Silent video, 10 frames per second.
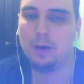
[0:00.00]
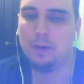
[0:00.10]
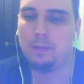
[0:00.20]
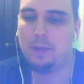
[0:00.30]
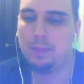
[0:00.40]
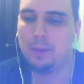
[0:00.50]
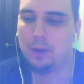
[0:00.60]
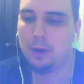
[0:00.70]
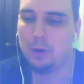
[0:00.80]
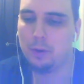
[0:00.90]

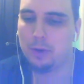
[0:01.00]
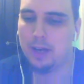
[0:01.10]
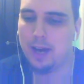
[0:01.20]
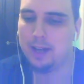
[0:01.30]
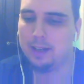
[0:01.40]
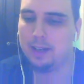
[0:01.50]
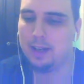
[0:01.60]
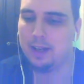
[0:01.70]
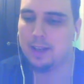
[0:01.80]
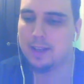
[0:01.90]
people who can
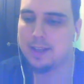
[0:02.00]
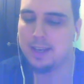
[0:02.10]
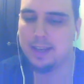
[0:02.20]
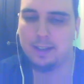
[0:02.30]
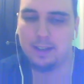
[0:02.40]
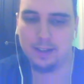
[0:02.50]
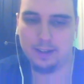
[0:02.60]
think,